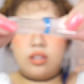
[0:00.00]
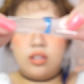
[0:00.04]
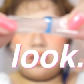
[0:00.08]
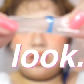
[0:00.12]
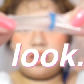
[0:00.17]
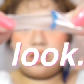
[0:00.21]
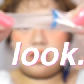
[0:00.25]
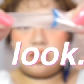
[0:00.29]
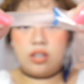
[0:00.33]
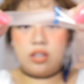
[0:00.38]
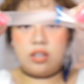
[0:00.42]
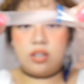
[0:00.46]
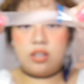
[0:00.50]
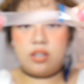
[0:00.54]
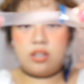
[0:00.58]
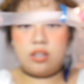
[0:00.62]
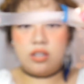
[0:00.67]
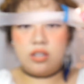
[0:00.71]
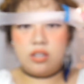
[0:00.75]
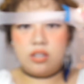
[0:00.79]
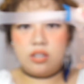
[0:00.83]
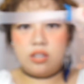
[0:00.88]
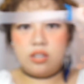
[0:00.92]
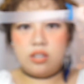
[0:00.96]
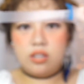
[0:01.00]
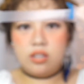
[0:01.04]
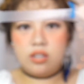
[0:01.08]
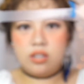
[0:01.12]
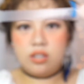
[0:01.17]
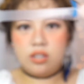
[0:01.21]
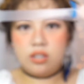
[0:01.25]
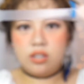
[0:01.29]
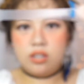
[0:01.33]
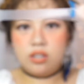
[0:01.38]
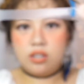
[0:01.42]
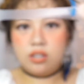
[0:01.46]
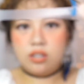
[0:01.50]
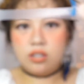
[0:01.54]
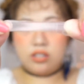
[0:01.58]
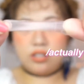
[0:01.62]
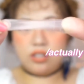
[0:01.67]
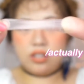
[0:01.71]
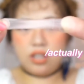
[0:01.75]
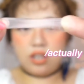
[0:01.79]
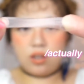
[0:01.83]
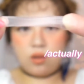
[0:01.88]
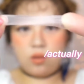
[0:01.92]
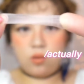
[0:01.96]
Like,
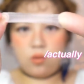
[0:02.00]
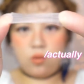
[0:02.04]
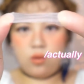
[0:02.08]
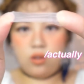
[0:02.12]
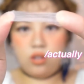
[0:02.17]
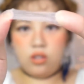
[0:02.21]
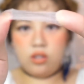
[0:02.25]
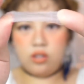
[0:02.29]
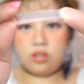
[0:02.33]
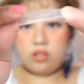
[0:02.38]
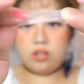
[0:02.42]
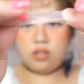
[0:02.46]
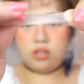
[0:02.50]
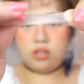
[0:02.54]
isn't that cool?